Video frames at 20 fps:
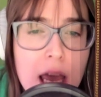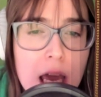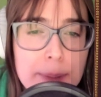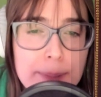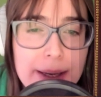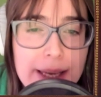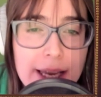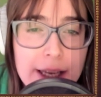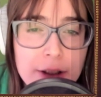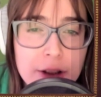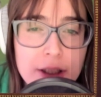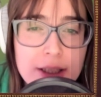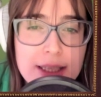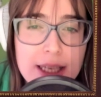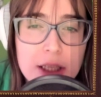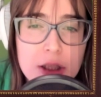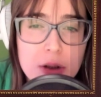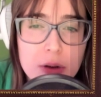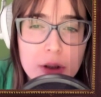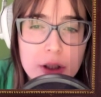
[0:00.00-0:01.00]
and may enter
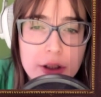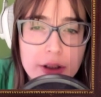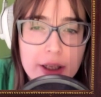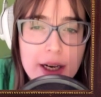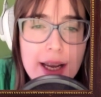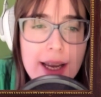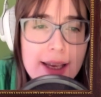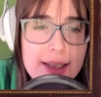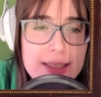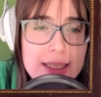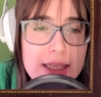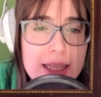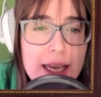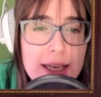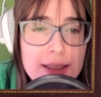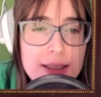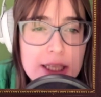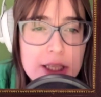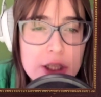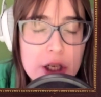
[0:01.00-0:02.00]
such order as it
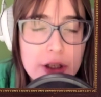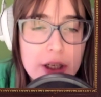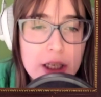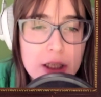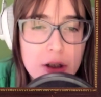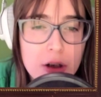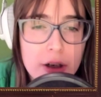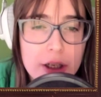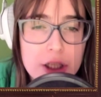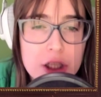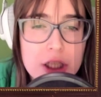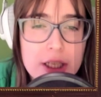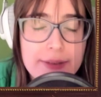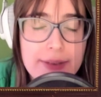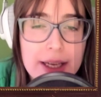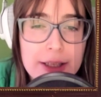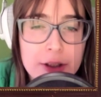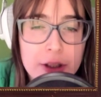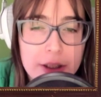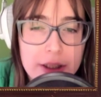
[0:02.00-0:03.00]
thinks the circuit court should have
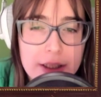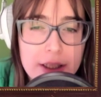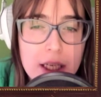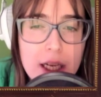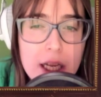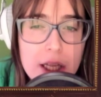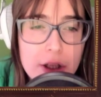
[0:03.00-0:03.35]
entered.